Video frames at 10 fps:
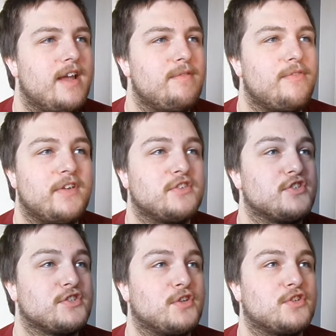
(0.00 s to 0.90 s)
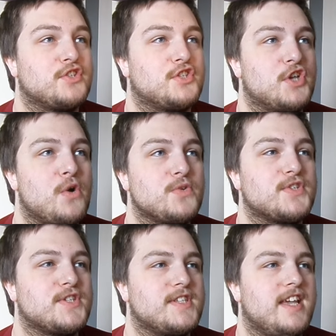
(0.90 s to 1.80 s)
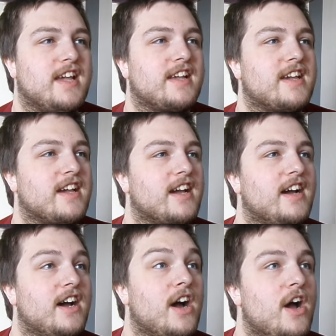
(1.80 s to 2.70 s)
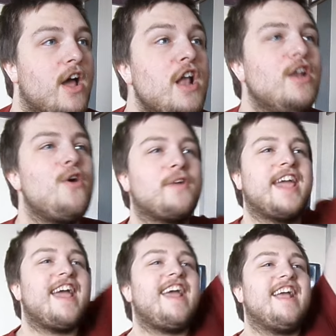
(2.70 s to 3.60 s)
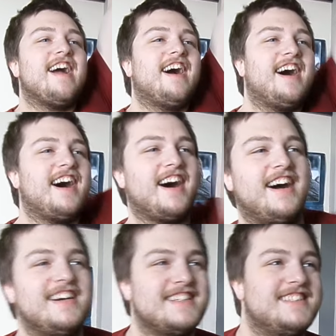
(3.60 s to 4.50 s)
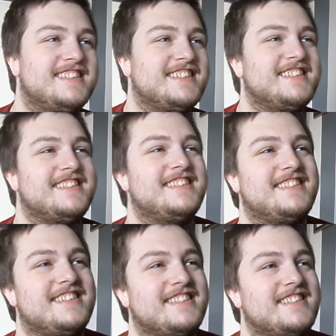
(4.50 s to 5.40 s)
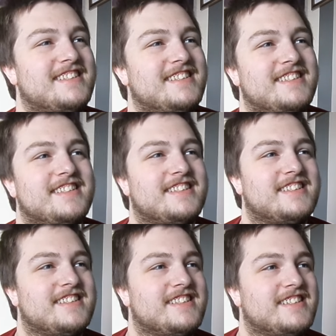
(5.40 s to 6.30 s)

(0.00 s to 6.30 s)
Everything just looks so sick. Loki! It's main event time.